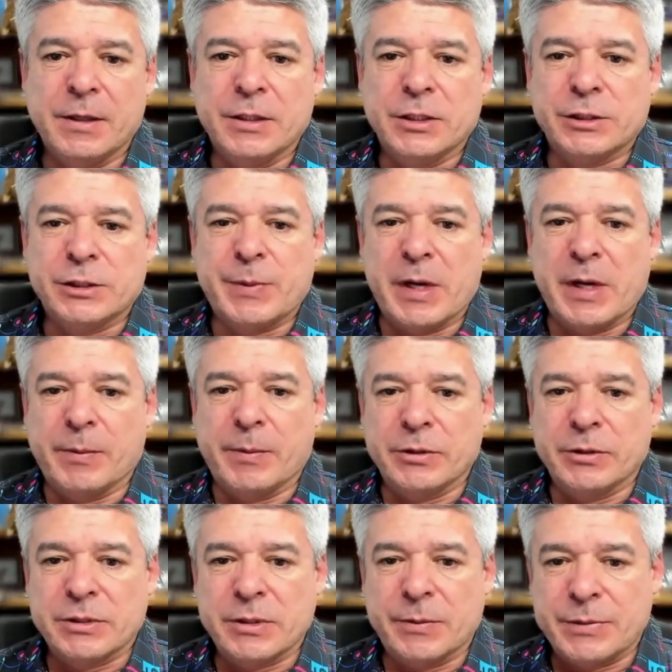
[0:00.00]

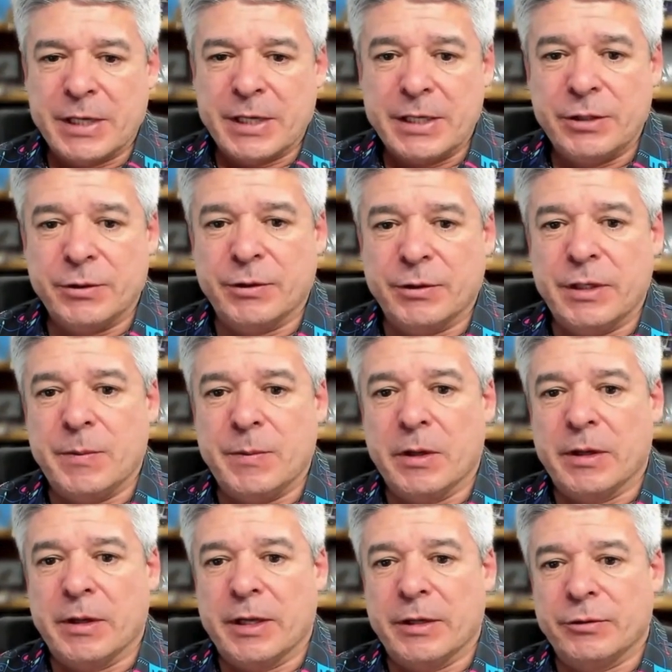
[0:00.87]
Spammers obtain your
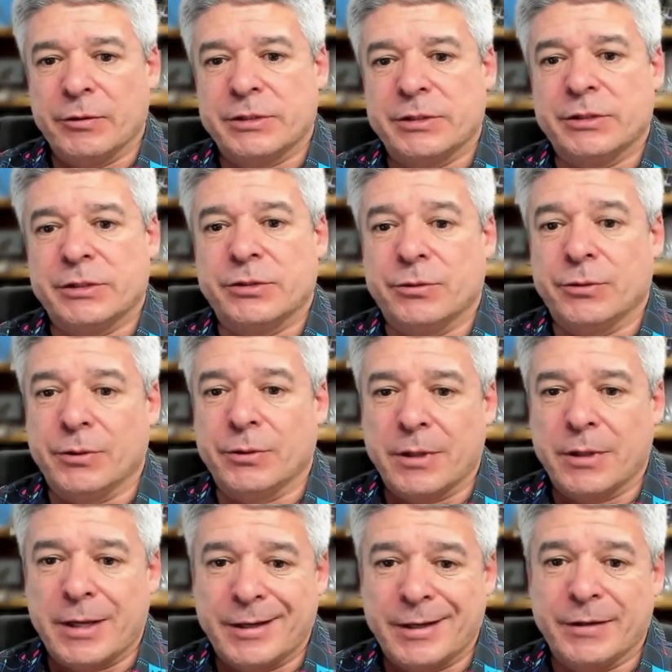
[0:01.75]
email addresses through a
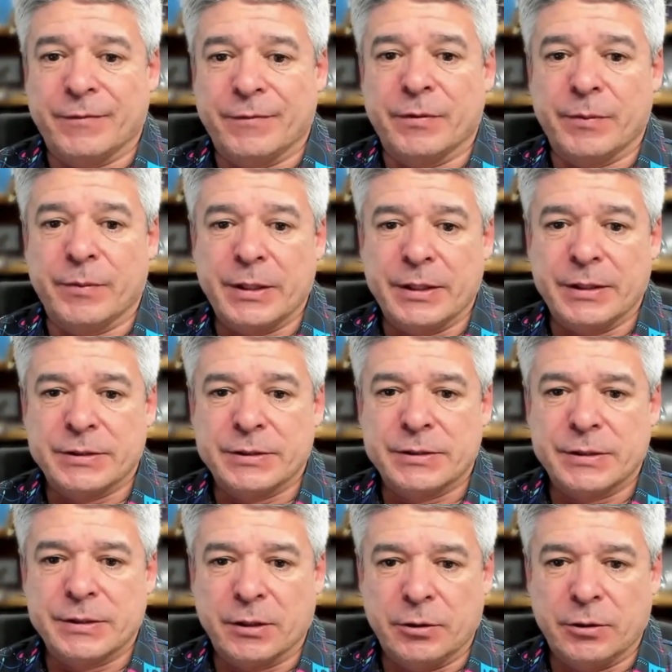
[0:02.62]
lot of different
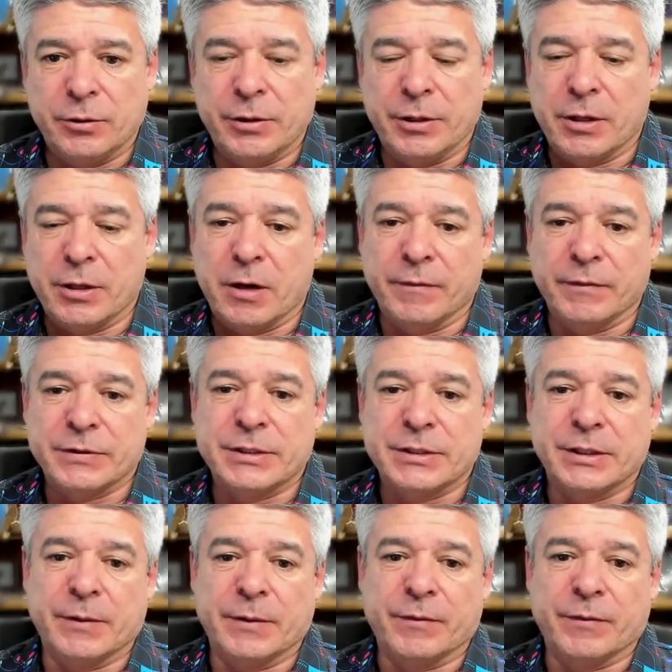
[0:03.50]
means, including
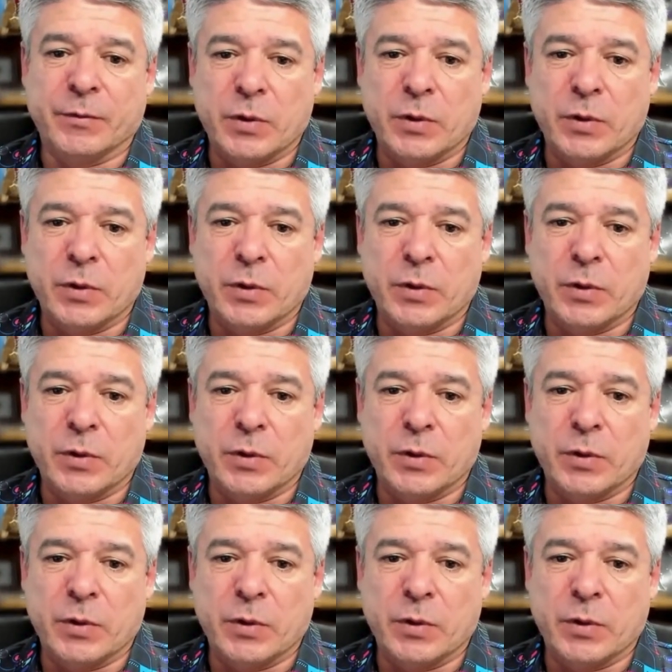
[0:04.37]
harvesting them from